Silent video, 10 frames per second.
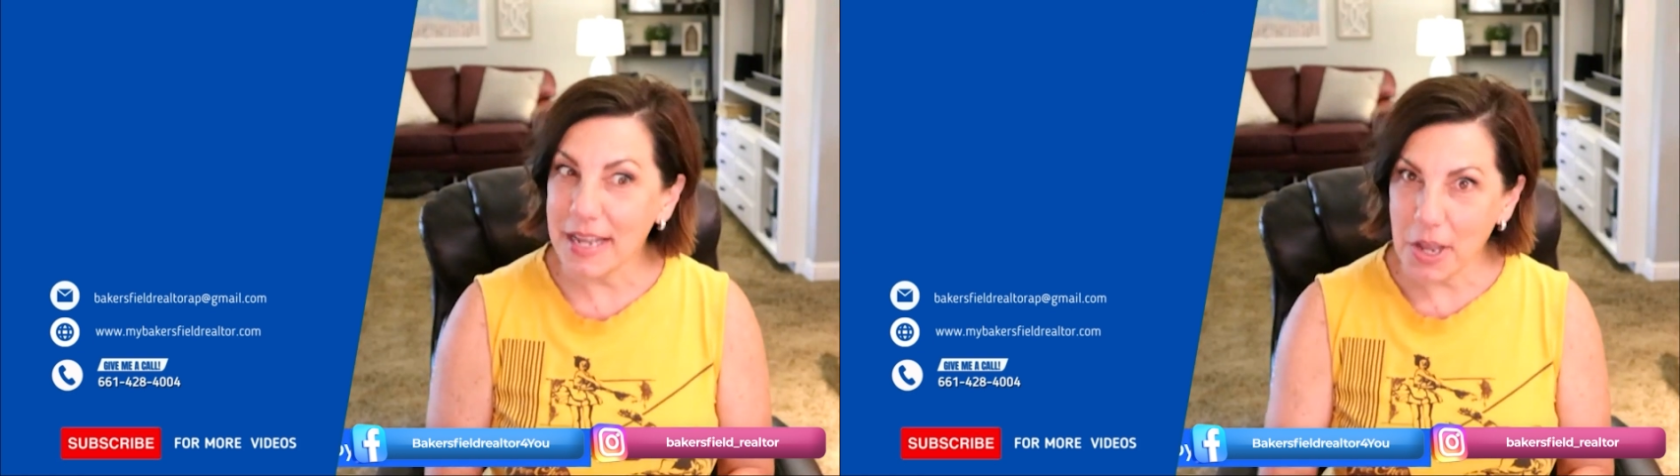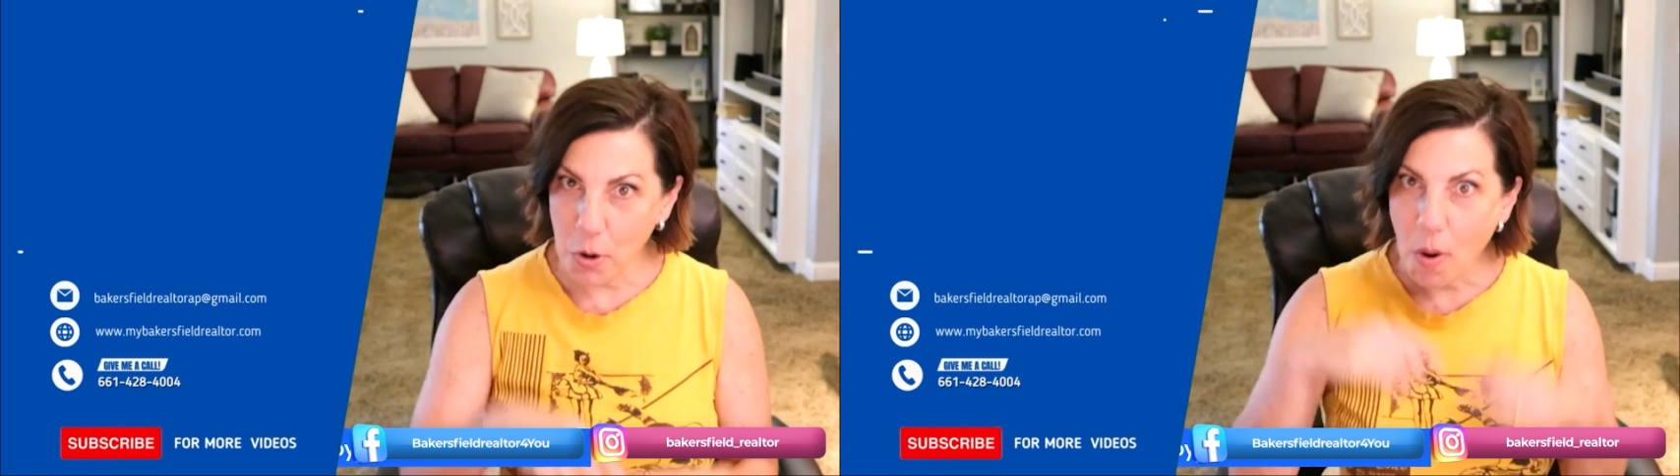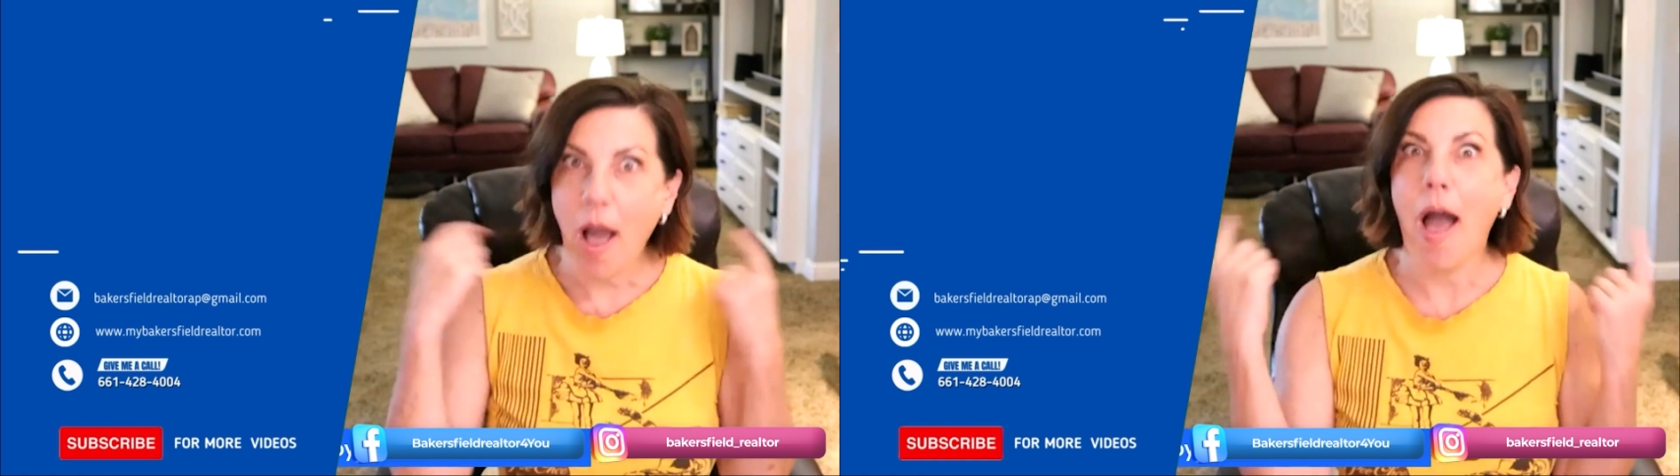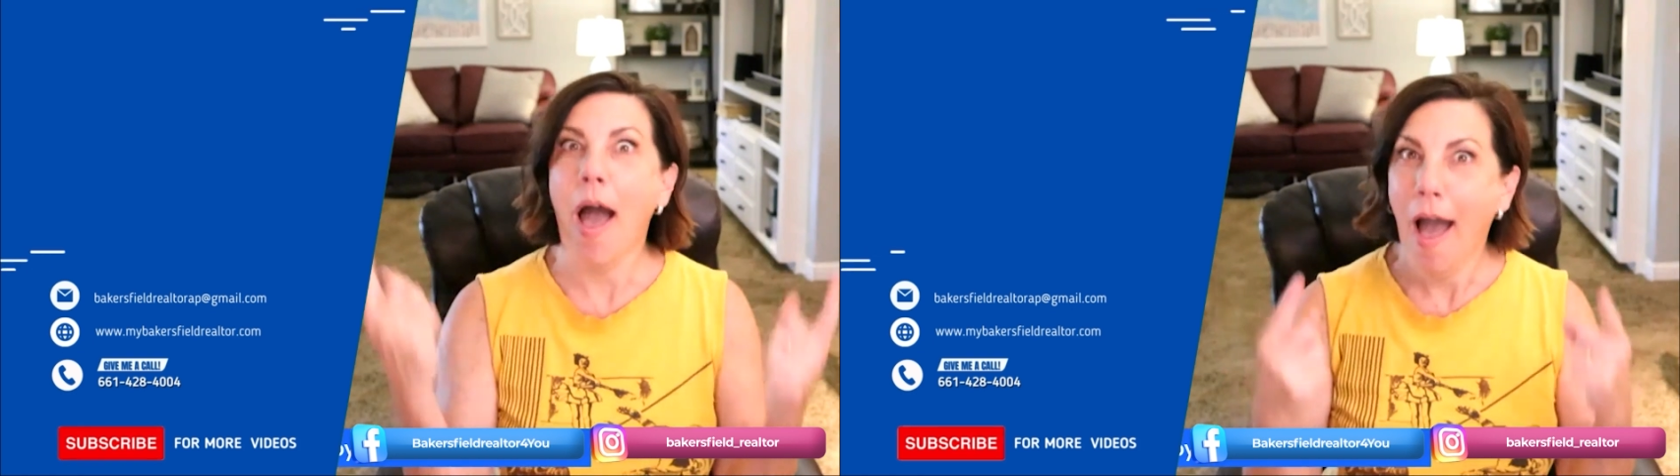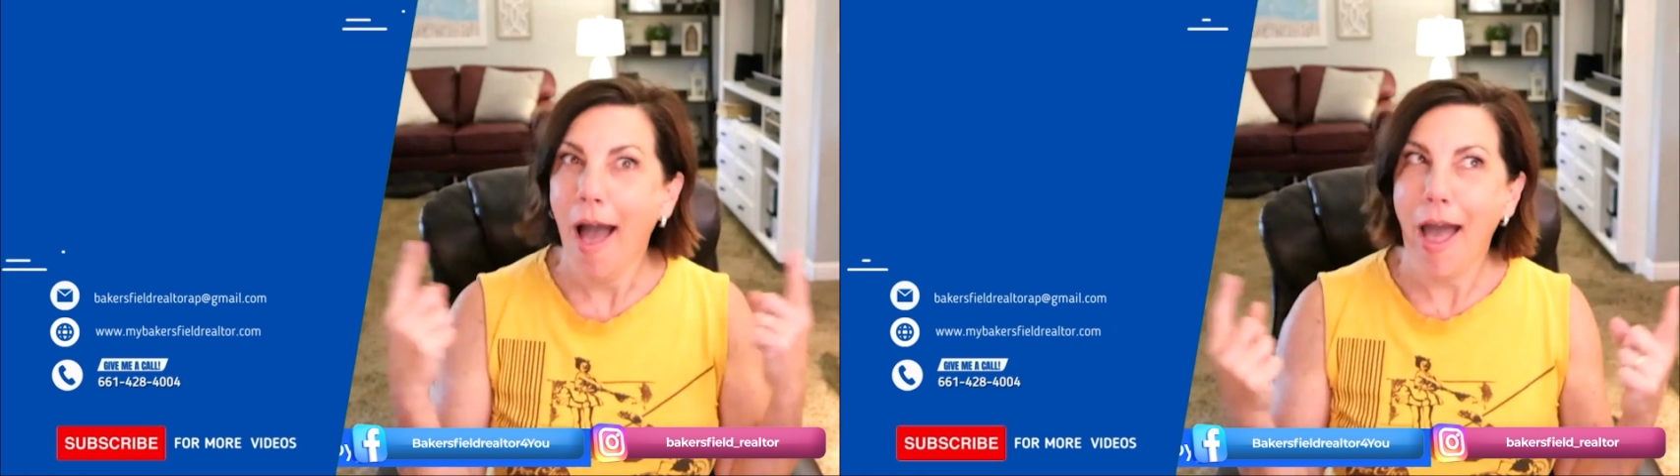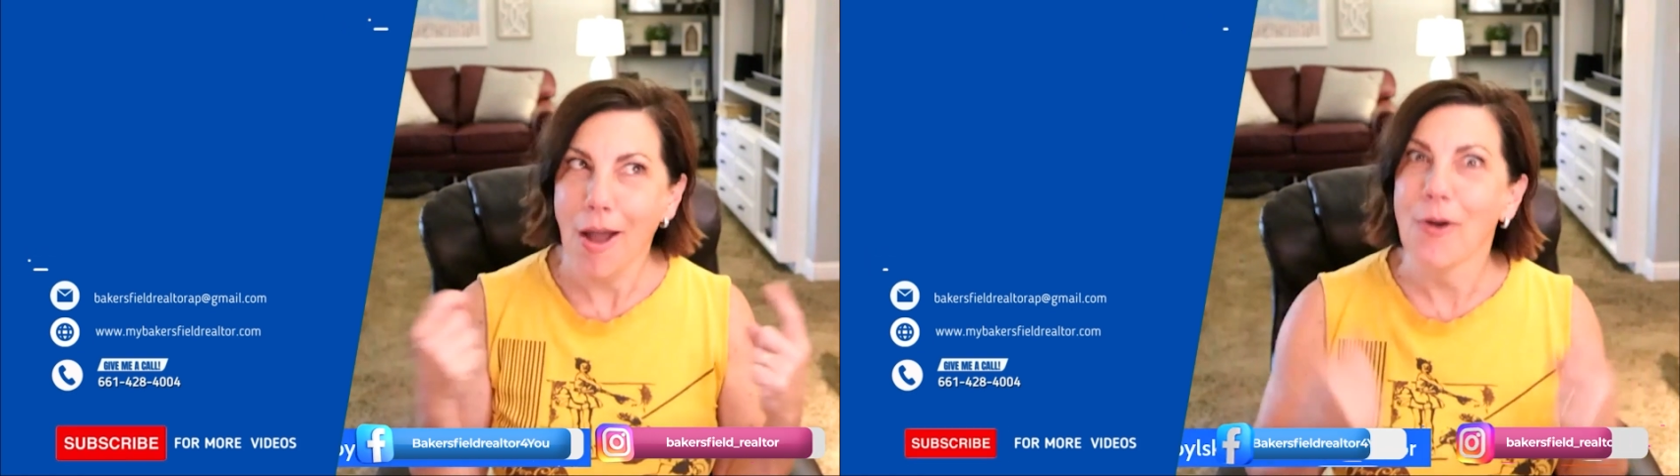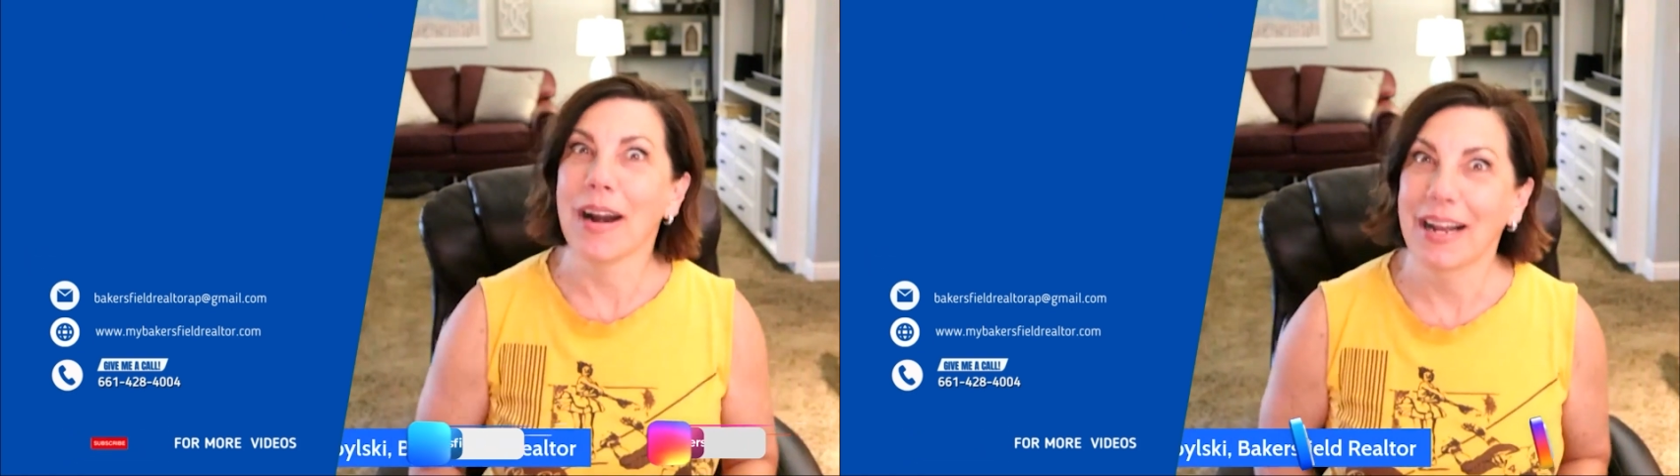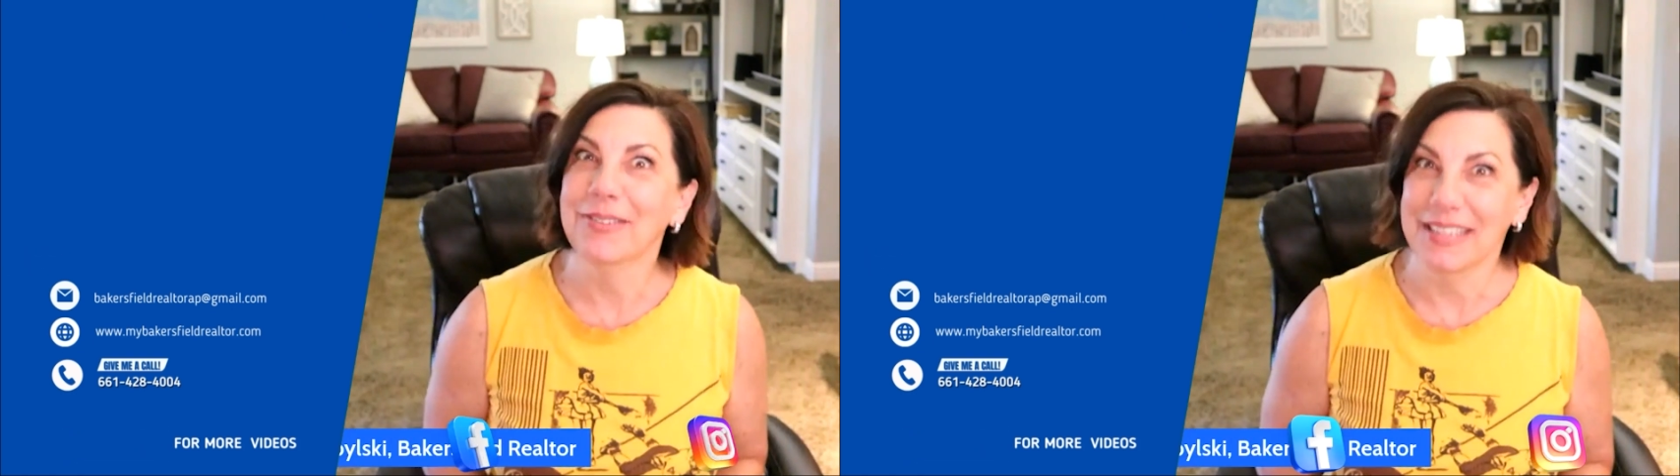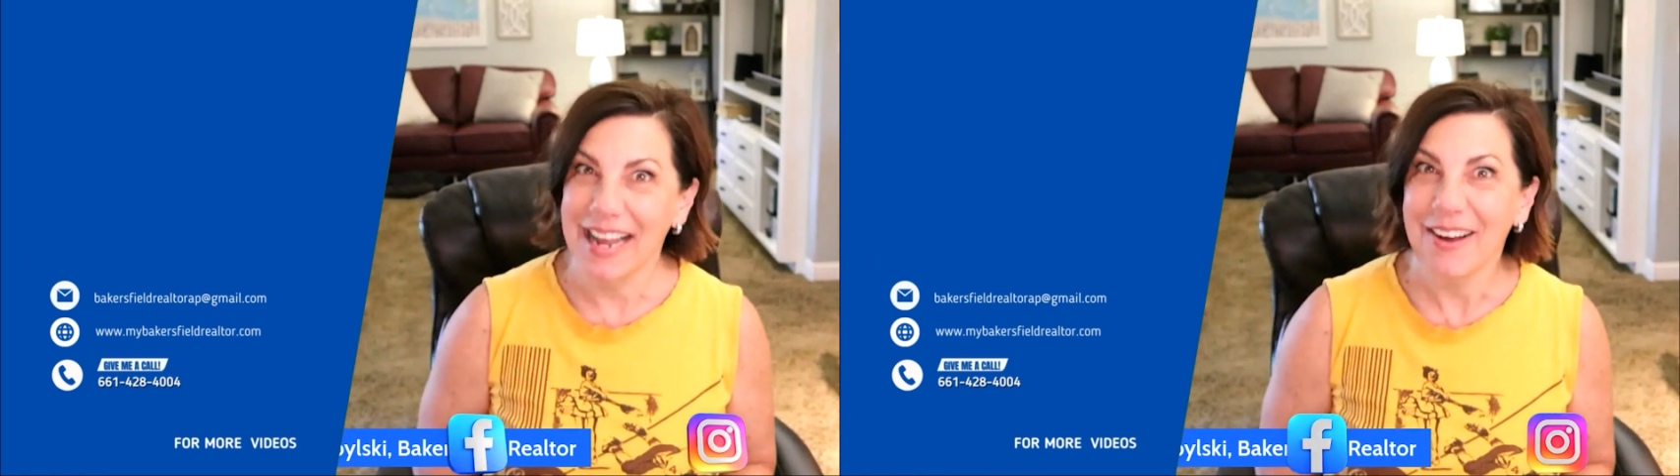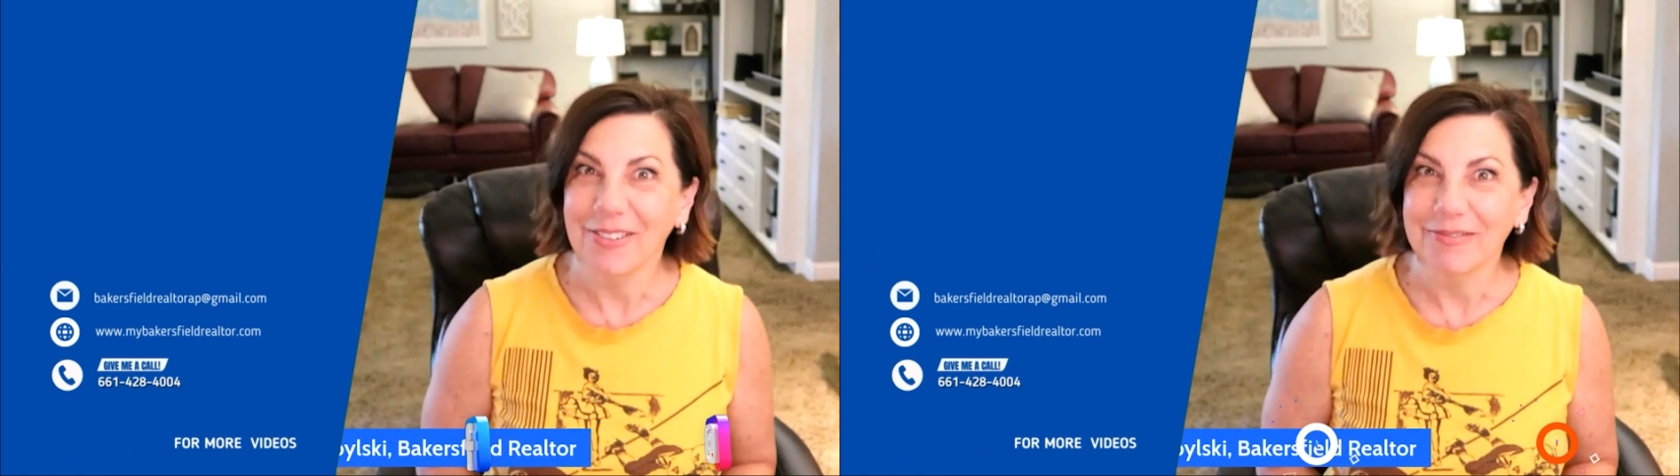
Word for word: you around town.